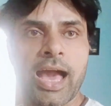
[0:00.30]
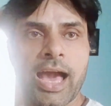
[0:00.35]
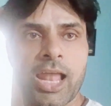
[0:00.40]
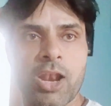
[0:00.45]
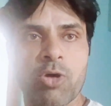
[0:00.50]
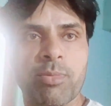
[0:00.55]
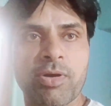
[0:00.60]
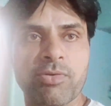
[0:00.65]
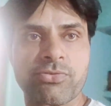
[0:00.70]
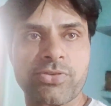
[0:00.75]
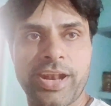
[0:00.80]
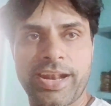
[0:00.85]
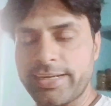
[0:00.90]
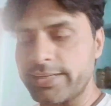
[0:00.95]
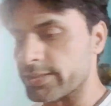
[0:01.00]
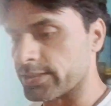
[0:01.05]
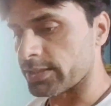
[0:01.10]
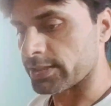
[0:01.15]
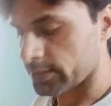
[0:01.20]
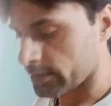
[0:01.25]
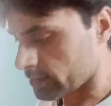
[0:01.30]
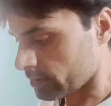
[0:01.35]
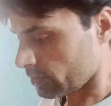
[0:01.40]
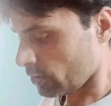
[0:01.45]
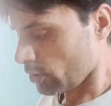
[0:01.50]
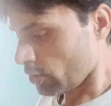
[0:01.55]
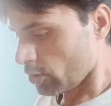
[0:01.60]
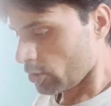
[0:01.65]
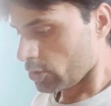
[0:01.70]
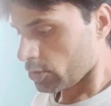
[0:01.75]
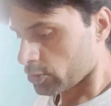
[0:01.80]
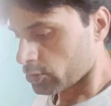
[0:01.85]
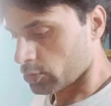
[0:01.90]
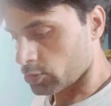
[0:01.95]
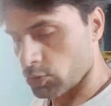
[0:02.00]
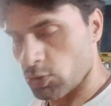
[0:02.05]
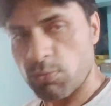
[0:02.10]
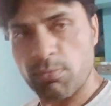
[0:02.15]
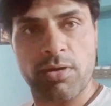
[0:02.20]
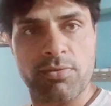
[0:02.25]
Hello, my friend.
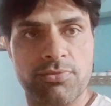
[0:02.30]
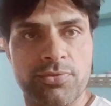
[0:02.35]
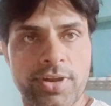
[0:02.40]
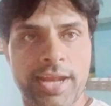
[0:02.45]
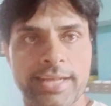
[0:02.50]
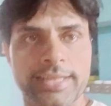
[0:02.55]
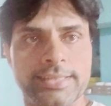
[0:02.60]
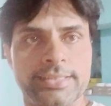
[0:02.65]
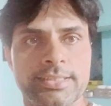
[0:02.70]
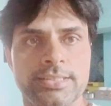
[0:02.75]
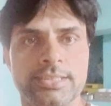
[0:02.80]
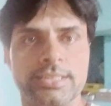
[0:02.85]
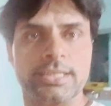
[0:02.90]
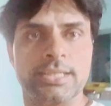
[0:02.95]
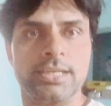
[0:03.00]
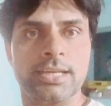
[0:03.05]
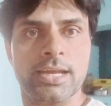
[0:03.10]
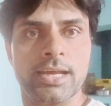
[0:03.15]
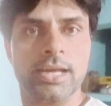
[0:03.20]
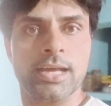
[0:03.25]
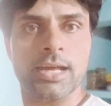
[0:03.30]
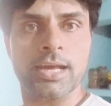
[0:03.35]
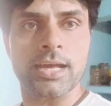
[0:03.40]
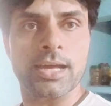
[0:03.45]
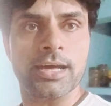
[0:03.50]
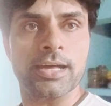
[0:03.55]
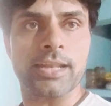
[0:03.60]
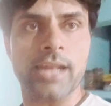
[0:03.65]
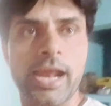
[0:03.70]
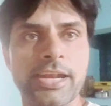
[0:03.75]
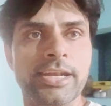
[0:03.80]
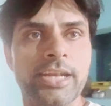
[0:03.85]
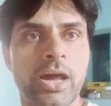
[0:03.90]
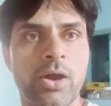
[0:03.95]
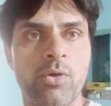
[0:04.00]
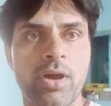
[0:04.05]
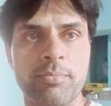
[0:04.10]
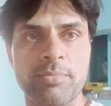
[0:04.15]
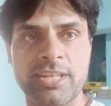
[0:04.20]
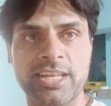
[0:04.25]
So, my friend, right
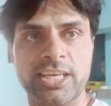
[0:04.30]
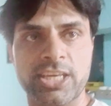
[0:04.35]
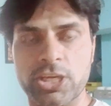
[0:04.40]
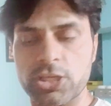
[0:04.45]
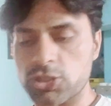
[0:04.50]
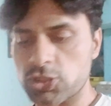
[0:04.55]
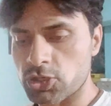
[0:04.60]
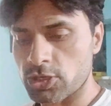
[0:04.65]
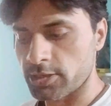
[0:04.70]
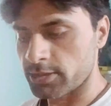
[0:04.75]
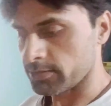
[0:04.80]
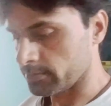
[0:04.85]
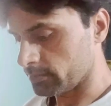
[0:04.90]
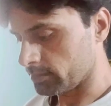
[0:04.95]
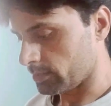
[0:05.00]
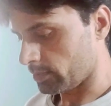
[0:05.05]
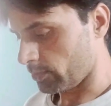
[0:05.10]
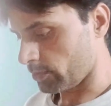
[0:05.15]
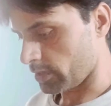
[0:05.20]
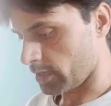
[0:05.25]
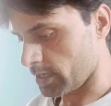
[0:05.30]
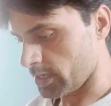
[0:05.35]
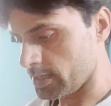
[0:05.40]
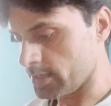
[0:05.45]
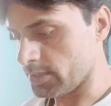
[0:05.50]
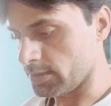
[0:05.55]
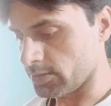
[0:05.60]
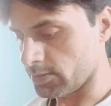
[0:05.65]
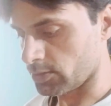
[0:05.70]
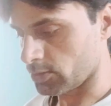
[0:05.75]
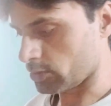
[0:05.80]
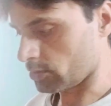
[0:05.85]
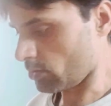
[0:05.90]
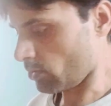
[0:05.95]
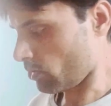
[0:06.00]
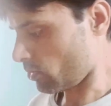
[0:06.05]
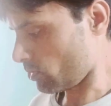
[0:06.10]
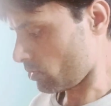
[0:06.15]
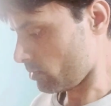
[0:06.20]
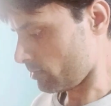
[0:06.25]
now I'm in a kitchen. Okay,
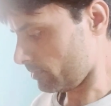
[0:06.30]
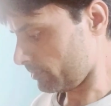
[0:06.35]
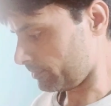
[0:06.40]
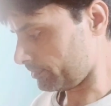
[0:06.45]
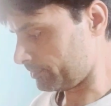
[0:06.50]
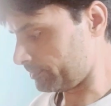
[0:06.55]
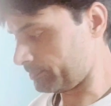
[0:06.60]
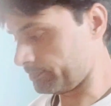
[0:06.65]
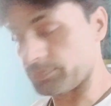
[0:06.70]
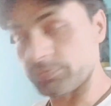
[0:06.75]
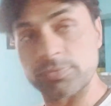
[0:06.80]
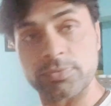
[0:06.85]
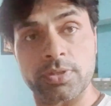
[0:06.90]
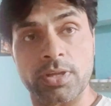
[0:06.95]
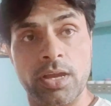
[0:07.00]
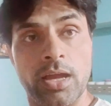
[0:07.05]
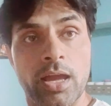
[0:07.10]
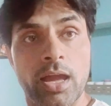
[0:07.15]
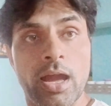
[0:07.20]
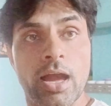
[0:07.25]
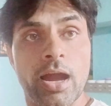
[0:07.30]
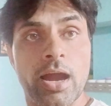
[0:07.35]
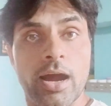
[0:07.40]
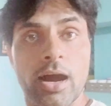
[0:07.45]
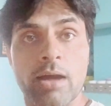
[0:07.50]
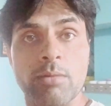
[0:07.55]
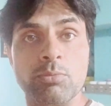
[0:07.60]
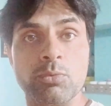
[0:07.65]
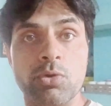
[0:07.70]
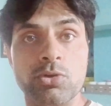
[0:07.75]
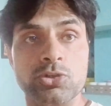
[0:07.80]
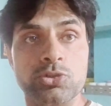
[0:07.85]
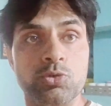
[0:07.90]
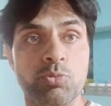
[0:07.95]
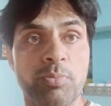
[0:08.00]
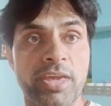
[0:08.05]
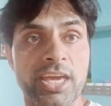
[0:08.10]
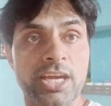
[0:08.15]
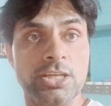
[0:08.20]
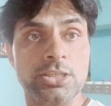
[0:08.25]
so I'm going to
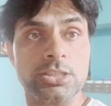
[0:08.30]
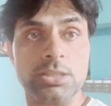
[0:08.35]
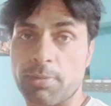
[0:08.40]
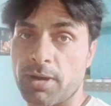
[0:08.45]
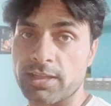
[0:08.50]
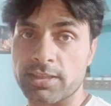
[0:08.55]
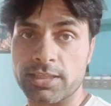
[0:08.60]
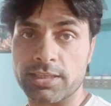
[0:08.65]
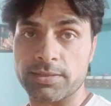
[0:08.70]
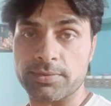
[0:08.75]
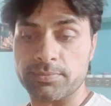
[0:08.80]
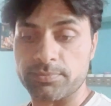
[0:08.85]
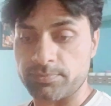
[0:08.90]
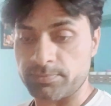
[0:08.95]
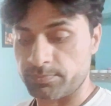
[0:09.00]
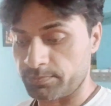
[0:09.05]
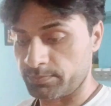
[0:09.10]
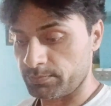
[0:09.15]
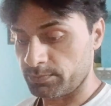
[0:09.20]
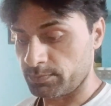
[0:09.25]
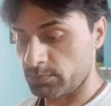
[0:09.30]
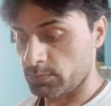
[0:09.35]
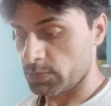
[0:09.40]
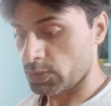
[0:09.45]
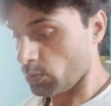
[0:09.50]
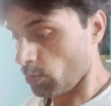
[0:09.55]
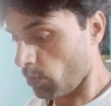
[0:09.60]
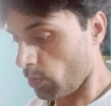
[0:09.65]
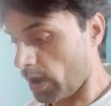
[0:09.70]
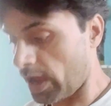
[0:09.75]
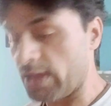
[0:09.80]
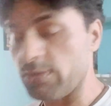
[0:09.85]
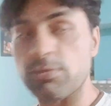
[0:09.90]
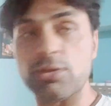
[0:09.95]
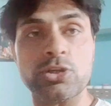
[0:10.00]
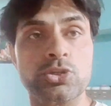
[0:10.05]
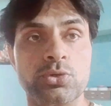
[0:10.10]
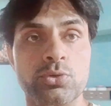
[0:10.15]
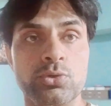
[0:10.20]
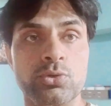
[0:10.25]
make chapati. So I
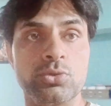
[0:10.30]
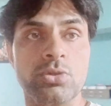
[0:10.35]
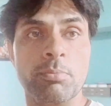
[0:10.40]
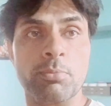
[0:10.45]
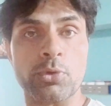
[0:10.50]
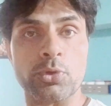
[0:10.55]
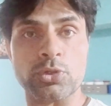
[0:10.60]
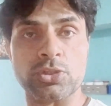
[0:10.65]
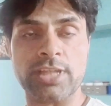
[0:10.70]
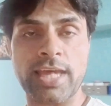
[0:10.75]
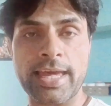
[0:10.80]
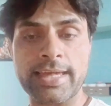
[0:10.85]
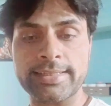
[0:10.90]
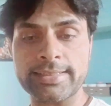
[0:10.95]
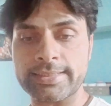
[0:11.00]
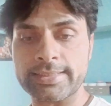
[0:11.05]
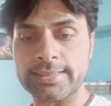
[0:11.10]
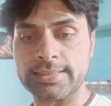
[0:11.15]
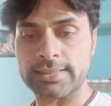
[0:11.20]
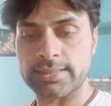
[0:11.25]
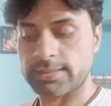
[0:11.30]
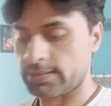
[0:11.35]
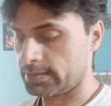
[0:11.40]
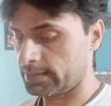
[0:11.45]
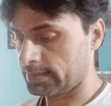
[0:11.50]
will show you the process,